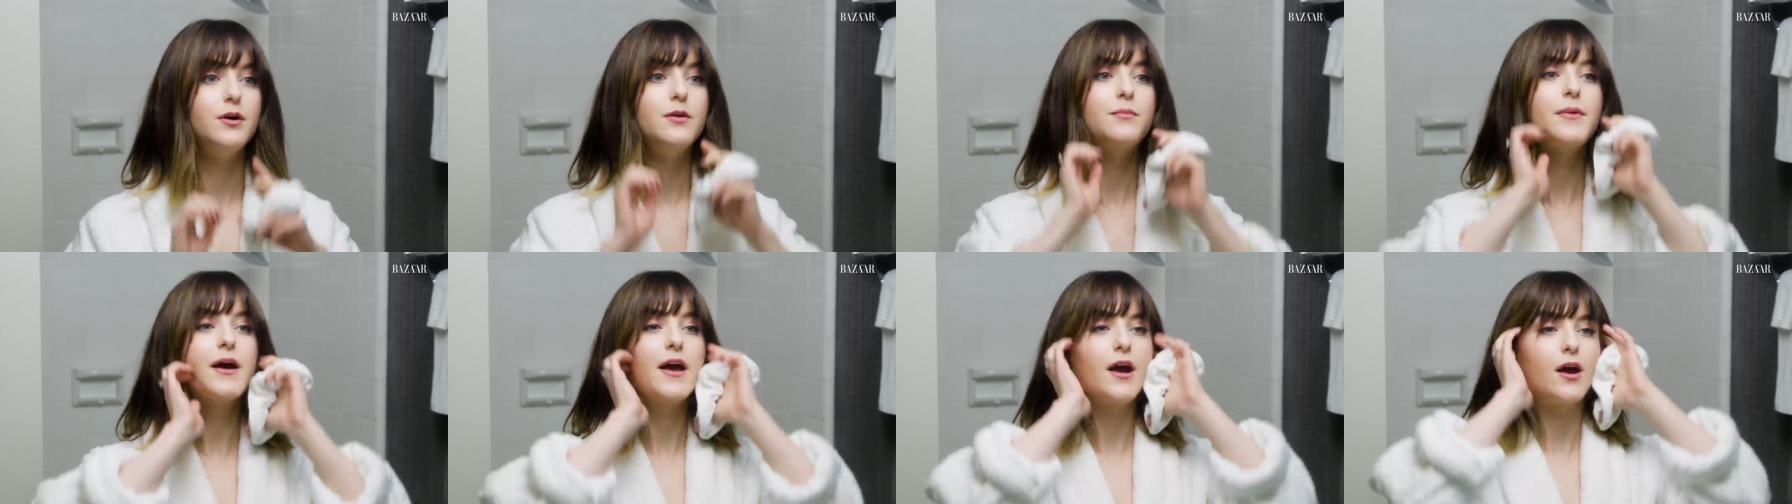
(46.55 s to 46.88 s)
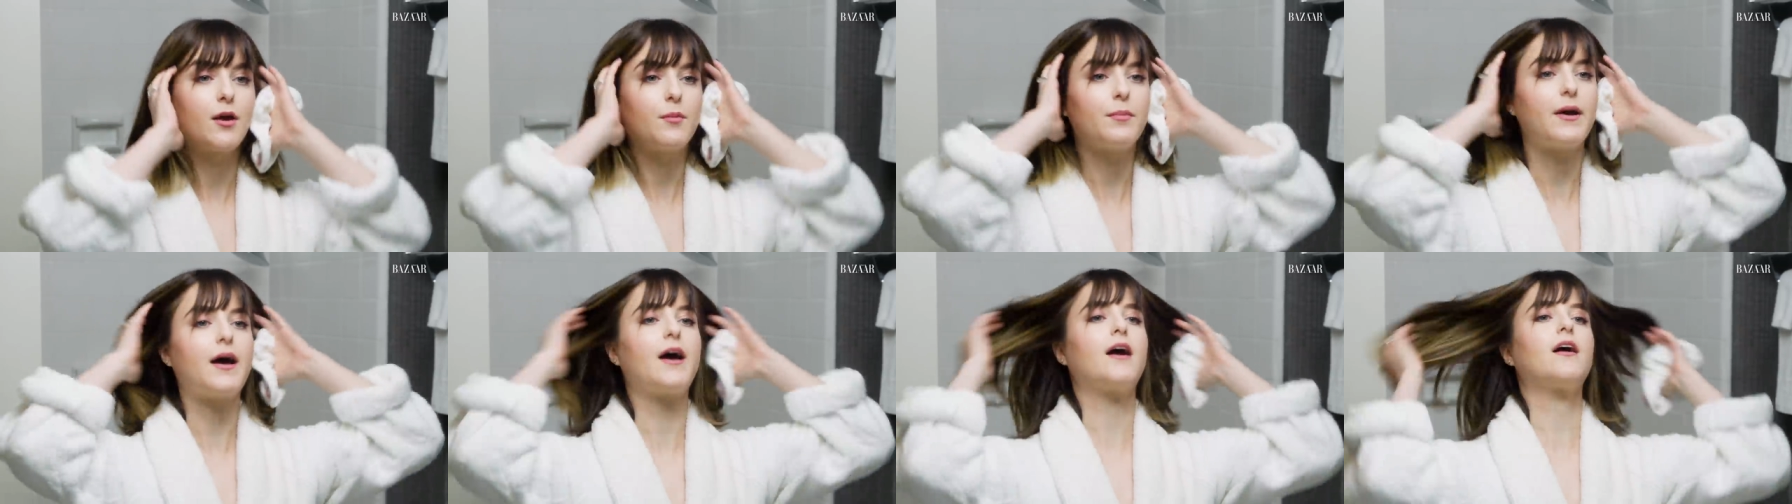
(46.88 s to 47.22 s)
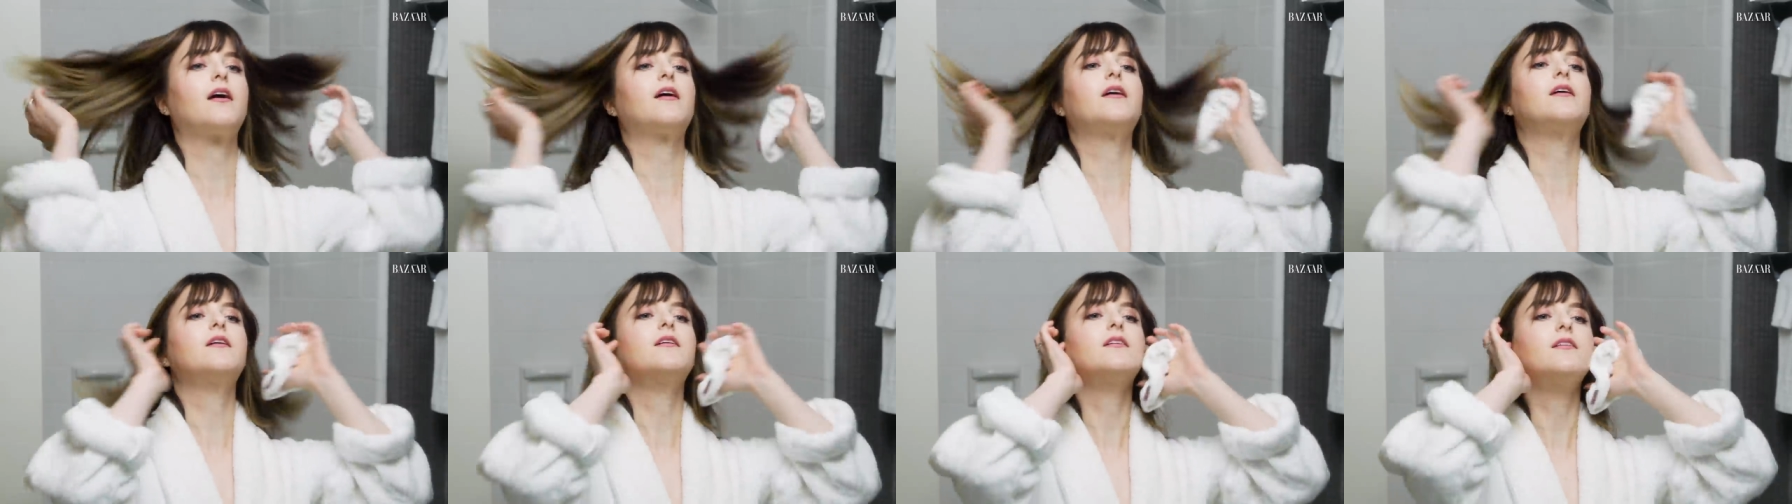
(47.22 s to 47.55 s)
my hair
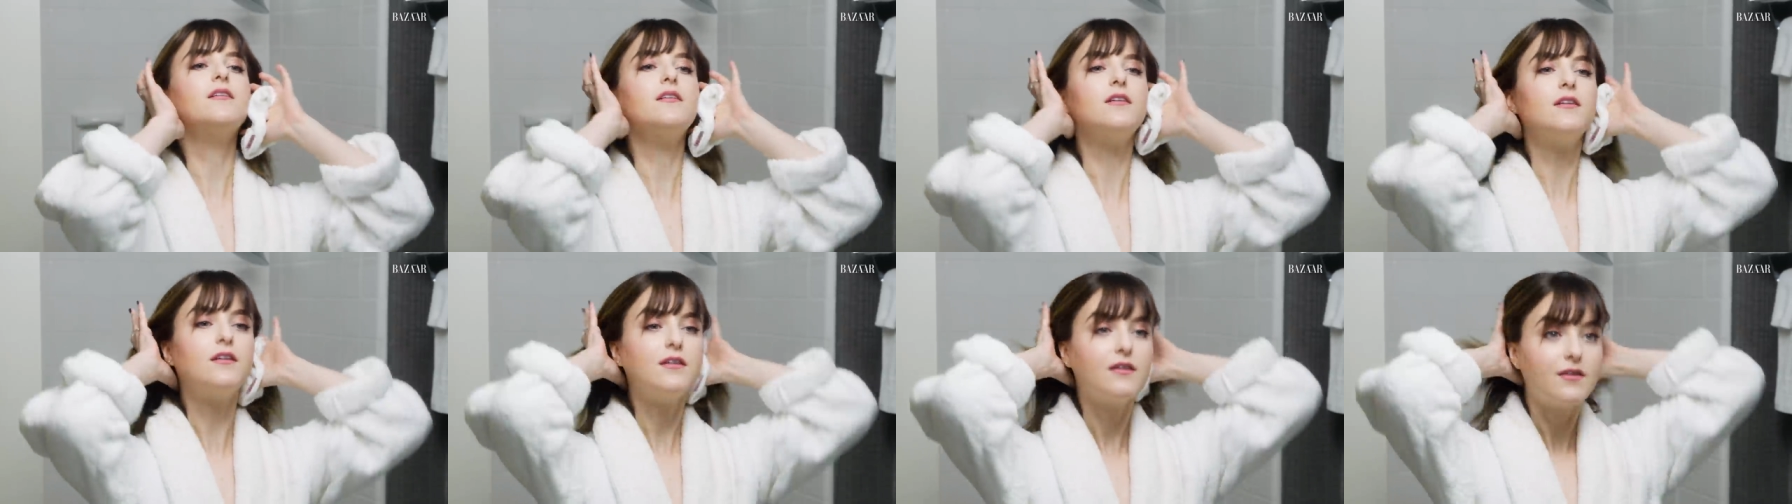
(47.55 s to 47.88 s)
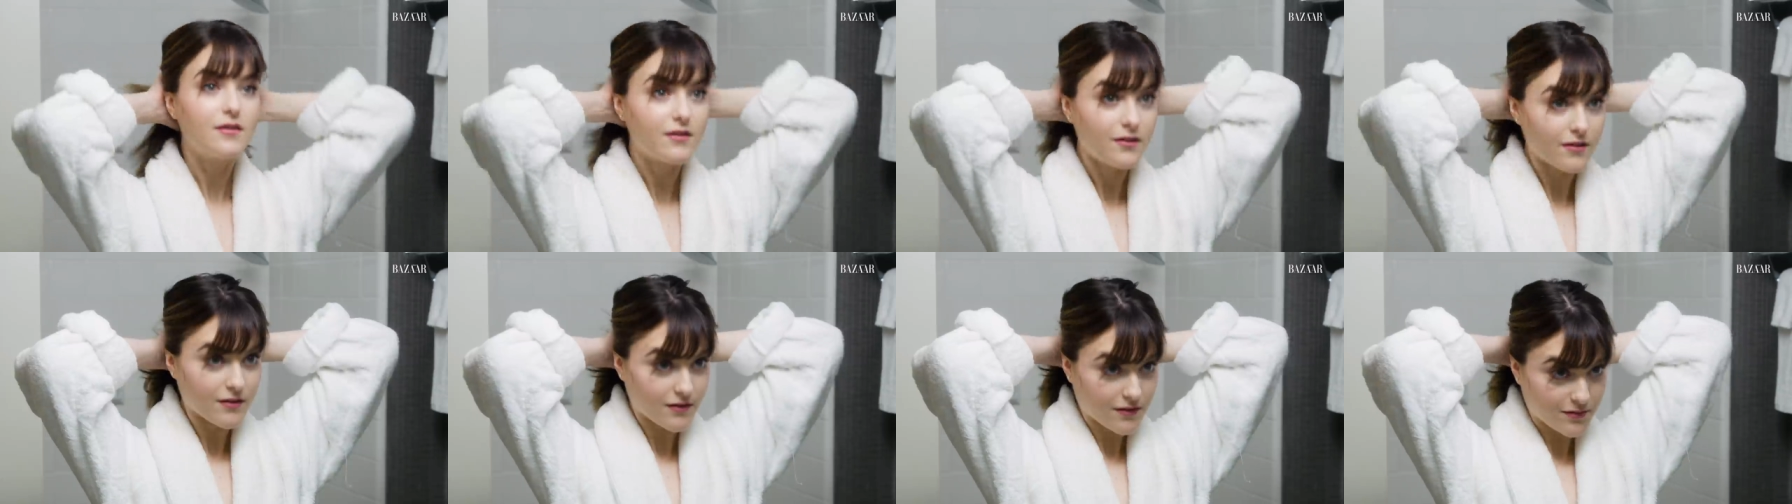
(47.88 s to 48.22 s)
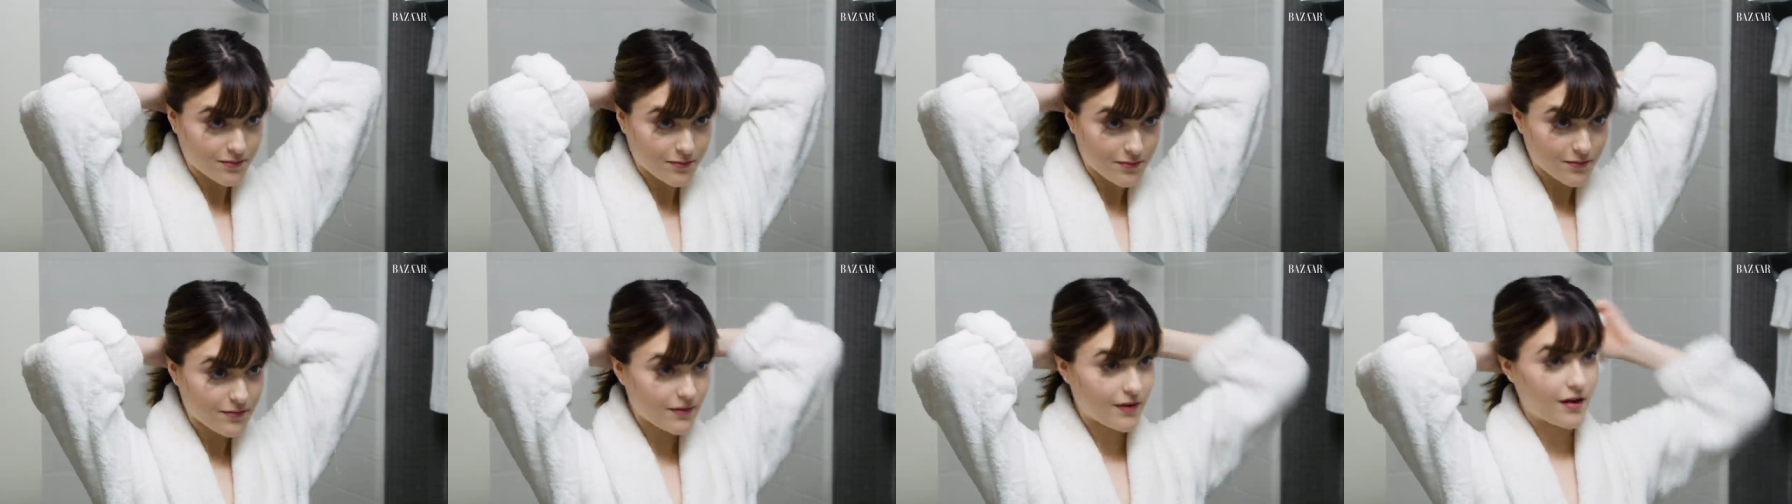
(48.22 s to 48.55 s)
back. I
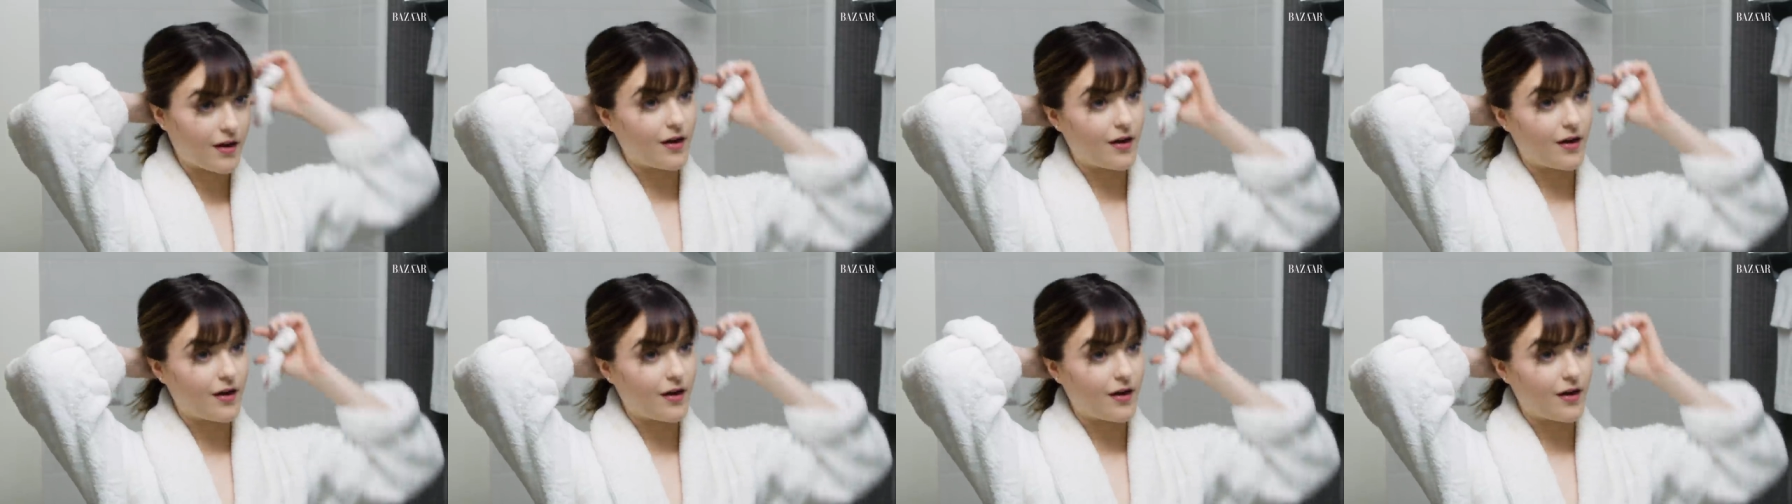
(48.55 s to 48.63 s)
always